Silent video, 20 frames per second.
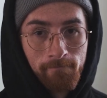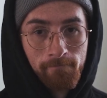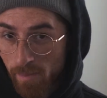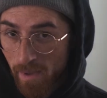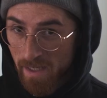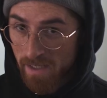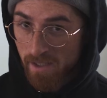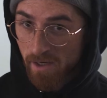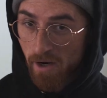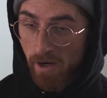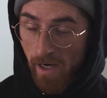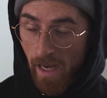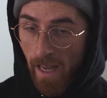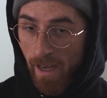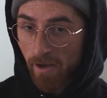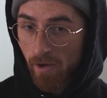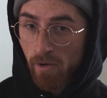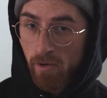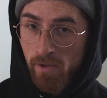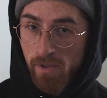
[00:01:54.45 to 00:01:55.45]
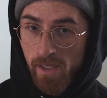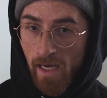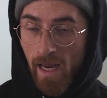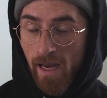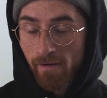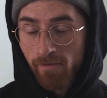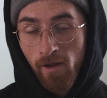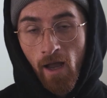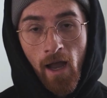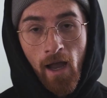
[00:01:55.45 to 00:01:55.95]
In my song Echoes,
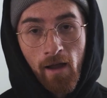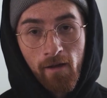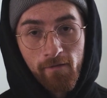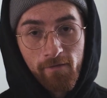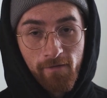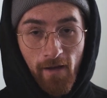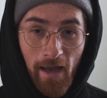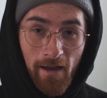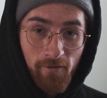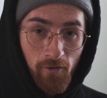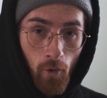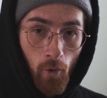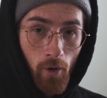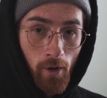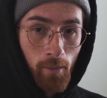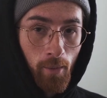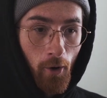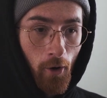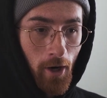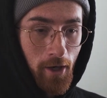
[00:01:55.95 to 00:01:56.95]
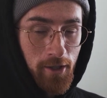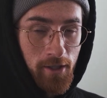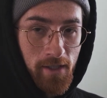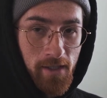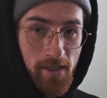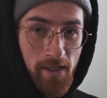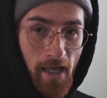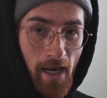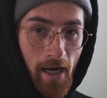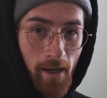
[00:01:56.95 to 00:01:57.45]
I've got 5 chord
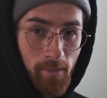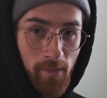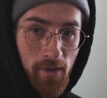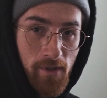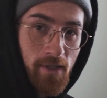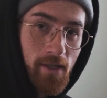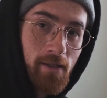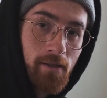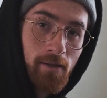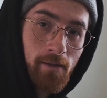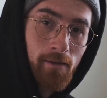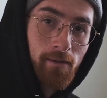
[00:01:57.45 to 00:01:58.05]
progressions that I'm using,